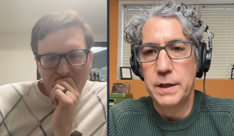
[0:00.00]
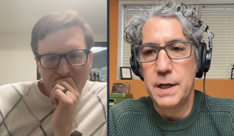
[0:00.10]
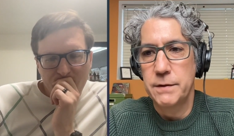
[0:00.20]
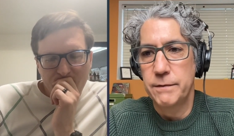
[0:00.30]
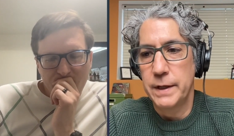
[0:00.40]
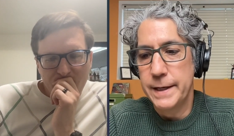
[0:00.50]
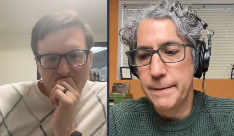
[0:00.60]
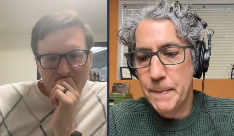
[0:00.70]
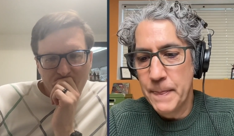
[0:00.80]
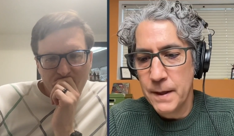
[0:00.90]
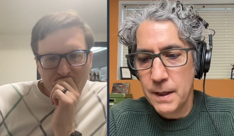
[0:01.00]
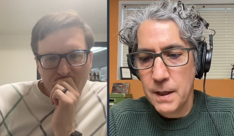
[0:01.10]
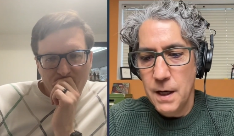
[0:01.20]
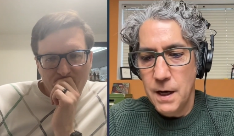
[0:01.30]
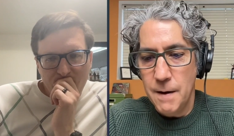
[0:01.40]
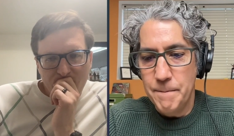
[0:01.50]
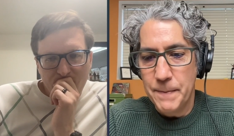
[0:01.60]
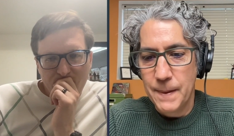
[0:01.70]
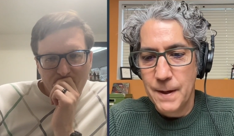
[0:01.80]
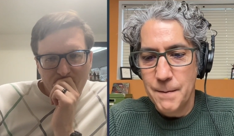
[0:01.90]
Speaker 1: as of late. Um,
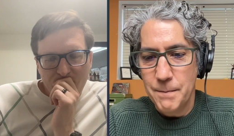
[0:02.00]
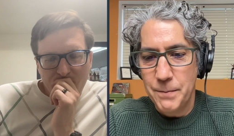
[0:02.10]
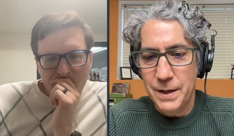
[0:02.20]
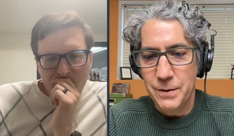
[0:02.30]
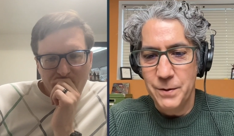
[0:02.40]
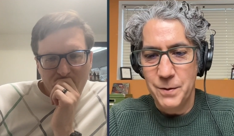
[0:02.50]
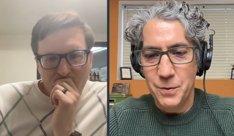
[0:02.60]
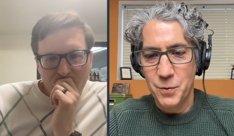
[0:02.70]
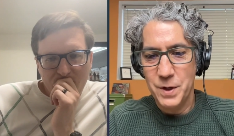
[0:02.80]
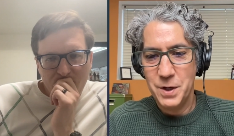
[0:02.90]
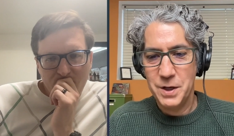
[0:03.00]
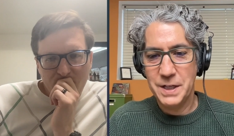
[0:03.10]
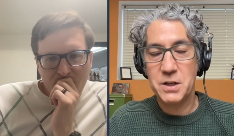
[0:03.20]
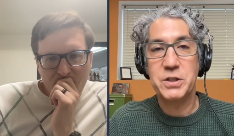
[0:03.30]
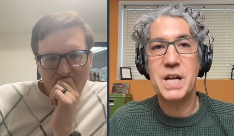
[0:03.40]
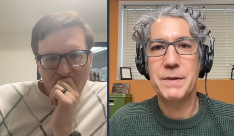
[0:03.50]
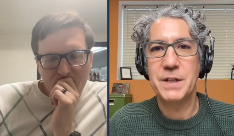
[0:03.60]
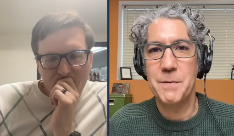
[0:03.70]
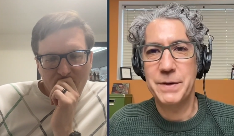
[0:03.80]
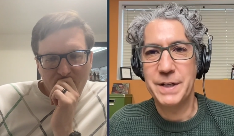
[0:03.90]
but we're an entertainment
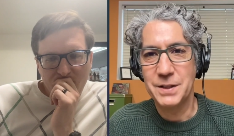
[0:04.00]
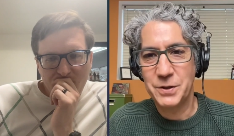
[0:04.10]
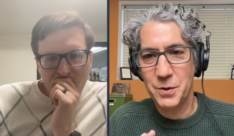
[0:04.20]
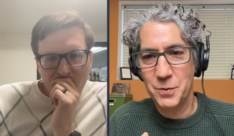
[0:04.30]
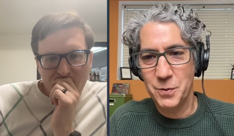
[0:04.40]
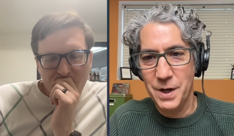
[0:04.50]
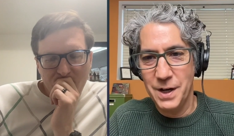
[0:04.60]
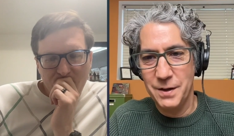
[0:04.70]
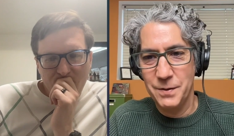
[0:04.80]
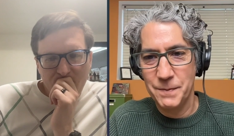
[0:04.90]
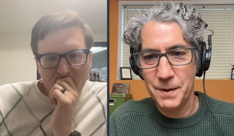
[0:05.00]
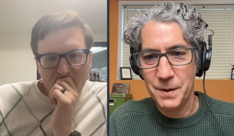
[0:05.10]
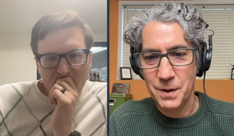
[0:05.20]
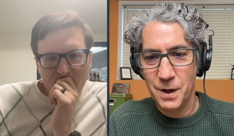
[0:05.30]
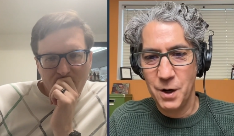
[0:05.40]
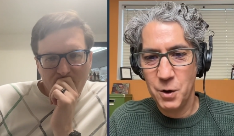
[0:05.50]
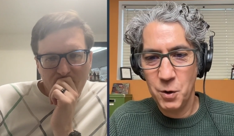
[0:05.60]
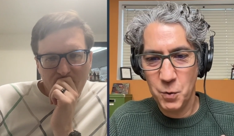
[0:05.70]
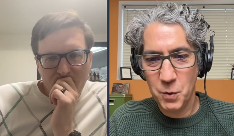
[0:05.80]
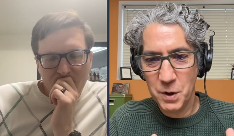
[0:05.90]
company, and so uh, our whole
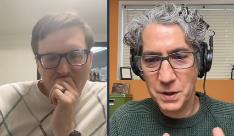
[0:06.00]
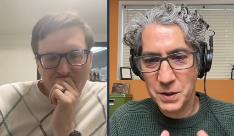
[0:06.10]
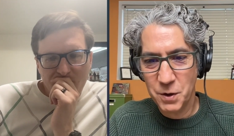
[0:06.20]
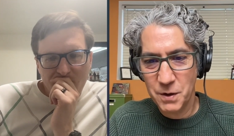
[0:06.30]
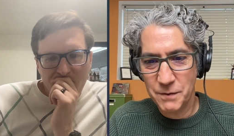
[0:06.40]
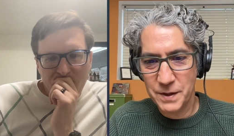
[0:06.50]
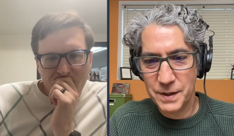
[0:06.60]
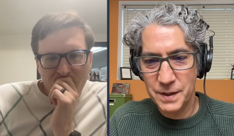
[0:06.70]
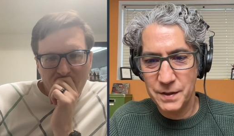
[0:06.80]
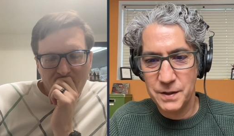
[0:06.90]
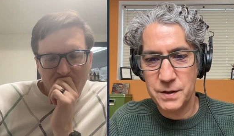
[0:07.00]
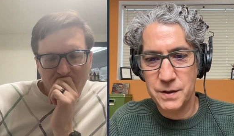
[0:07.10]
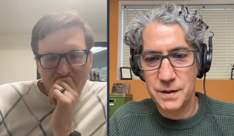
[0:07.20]
world is sort of this this